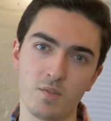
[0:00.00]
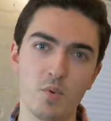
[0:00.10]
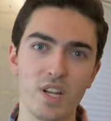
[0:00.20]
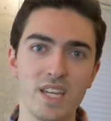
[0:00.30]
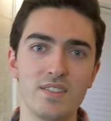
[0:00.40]

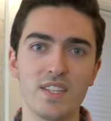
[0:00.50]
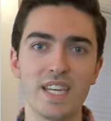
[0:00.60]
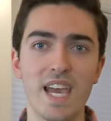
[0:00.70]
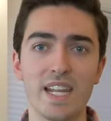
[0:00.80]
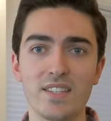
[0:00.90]
pretty easy
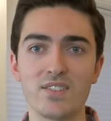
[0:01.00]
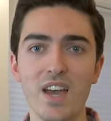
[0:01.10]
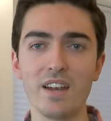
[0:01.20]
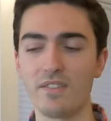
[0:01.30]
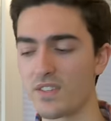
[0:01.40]
to get
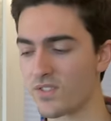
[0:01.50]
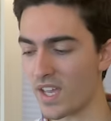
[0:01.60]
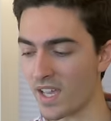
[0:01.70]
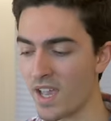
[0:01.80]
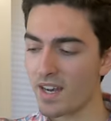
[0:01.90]
inside of this
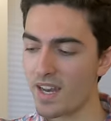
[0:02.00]
thing.